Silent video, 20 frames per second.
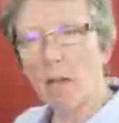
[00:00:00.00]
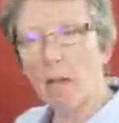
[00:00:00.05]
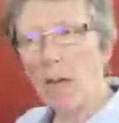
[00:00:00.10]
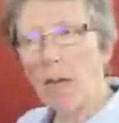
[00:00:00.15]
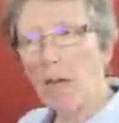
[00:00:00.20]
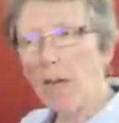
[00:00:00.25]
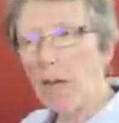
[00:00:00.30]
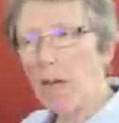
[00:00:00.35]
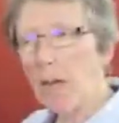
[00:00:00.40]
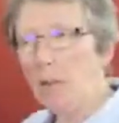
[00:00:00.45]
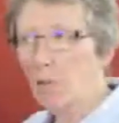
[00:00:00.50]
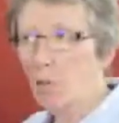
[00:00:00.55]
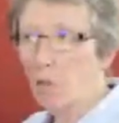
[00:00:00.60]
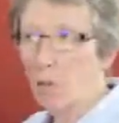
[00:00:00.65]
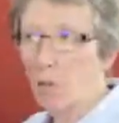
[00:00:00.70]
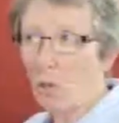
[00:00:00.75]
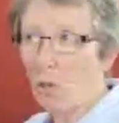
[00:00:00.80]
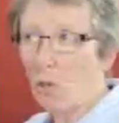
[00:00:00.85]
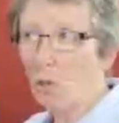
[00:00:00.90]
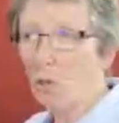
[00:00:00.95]
I
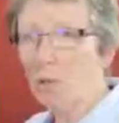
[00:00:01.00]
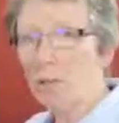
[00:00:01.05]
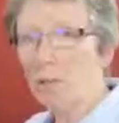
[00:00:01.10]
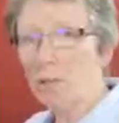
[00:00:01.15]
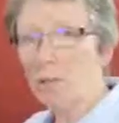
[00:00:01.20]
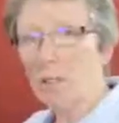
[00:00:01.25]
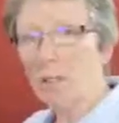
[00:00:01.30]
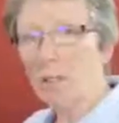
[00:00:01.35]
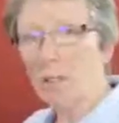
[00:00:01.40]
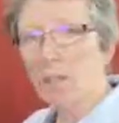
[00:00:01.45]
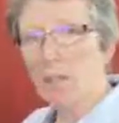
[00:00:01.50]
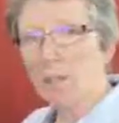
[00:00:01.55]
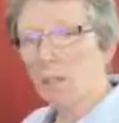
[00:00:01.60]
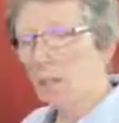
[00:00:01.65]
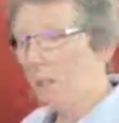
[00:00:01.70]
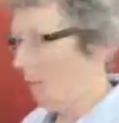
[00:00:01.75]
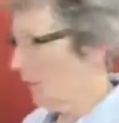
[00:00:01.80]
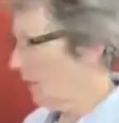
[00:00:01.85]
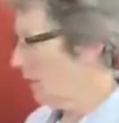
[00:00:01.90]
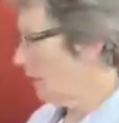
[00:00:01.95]
was told,
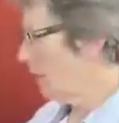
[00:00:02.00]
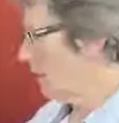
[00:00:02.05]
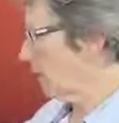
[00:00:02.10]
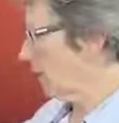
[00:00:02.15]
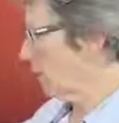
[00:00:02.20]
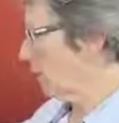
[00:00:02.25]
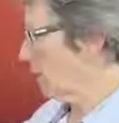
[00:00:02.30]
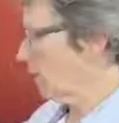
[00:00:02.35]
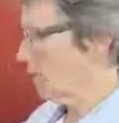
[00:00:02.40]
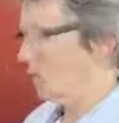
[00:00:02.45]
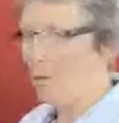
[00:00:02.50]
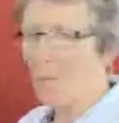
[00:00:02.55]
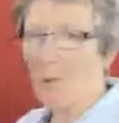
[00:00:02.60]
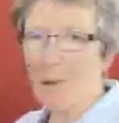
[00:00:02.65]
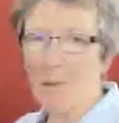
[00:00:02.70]
we